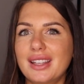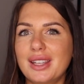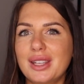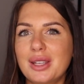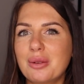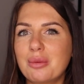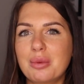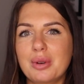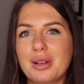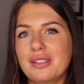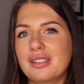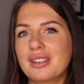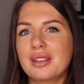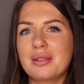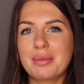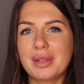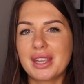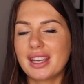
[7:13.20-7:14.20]
it
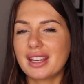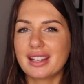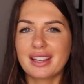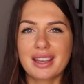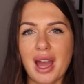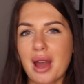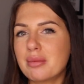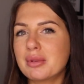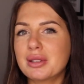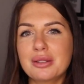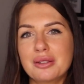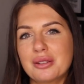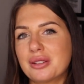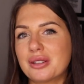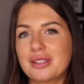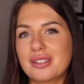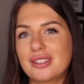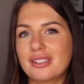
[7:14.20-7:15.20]
wasn't being a cabin
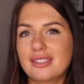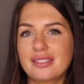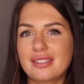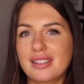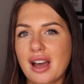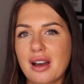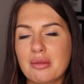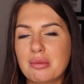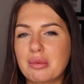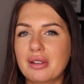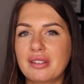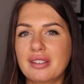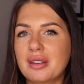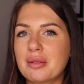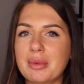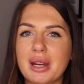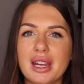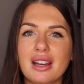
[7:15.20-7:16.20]
crew. That
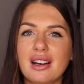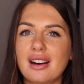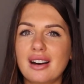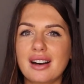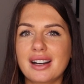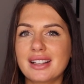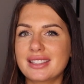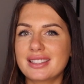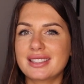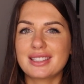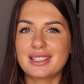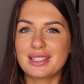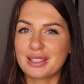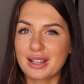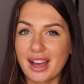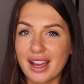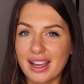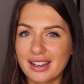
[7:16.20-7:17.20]
wasn't my heart's
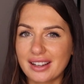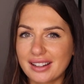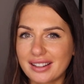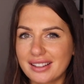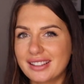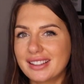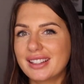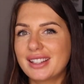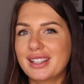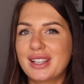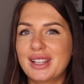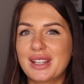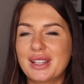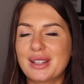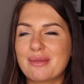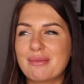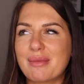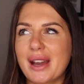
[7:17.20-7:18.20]
desire.
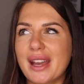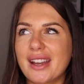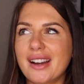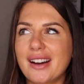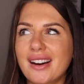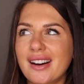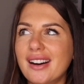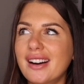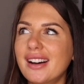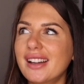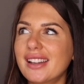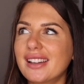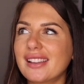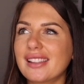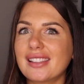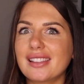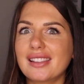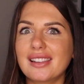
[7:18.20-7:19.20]
My
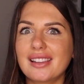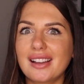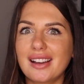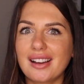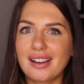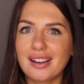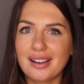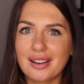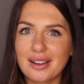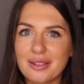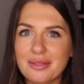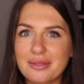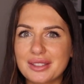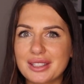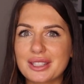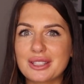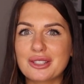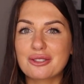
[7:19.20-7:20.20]
heart
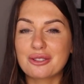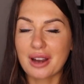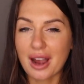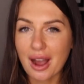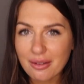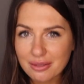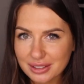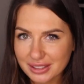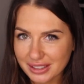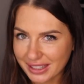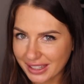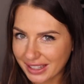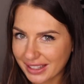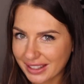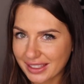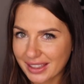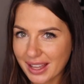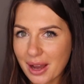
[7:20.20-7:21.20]
loved
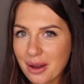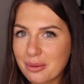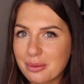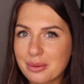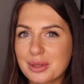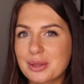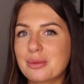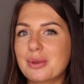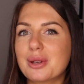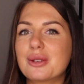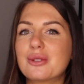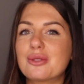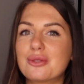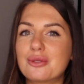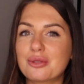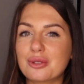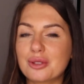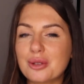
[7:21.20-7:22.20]
traveling. That was what
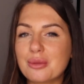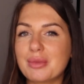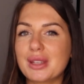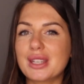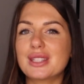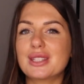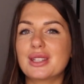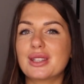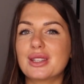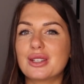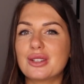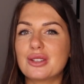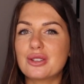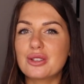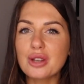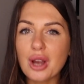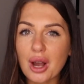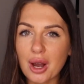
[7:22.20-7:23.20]
drew me to the
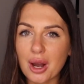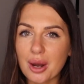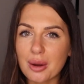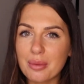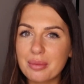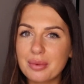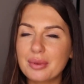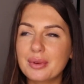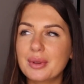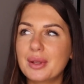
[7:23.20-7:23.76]
job.